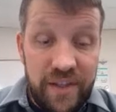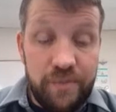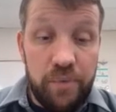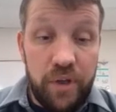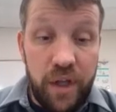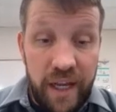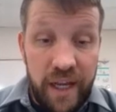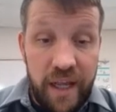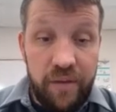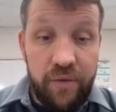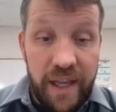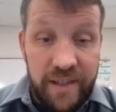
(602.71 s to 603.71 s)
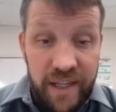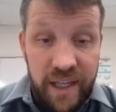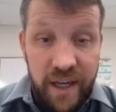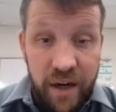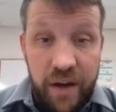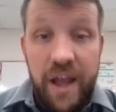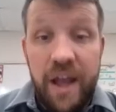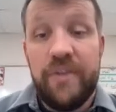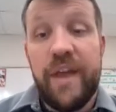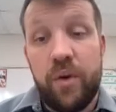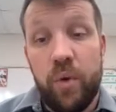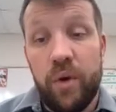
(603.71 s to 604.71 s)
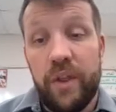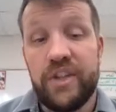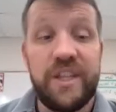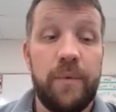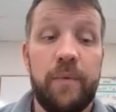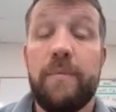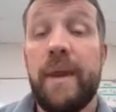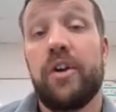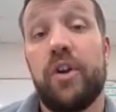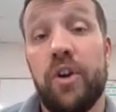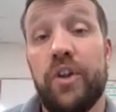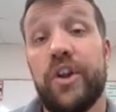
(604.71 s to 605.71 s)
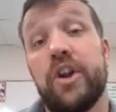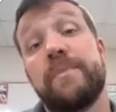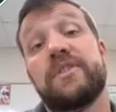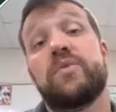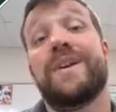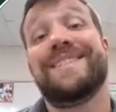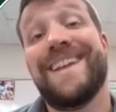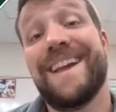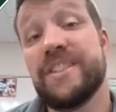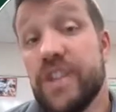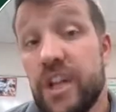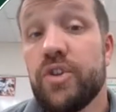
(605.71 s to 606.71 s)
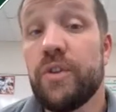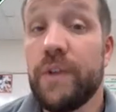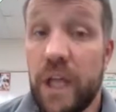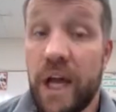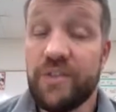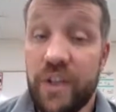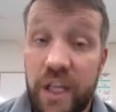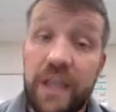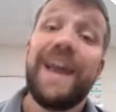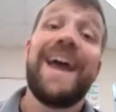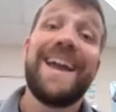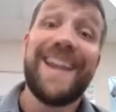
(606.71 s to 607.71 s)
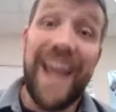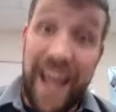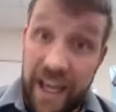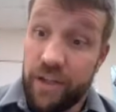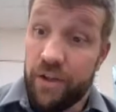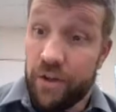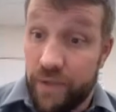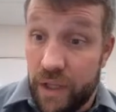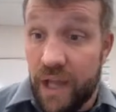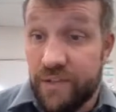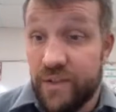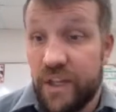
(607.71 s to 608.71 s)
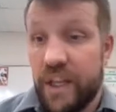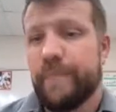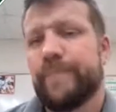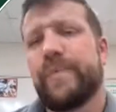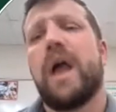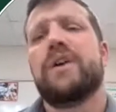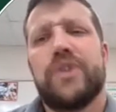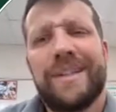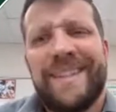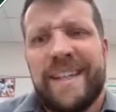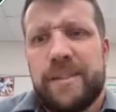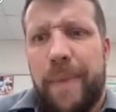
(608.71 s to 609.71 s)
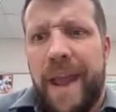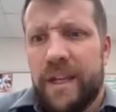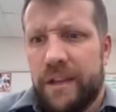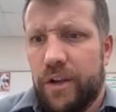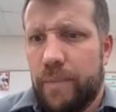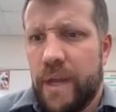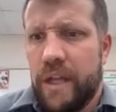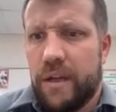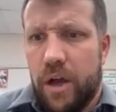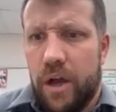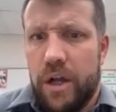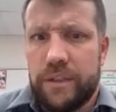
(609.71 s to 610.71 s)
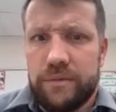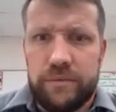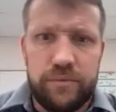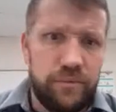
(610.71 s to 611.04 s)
is plugging in right here that correlation that we made earlier between tangential velocity and angular velocity. So let's expand a little bit on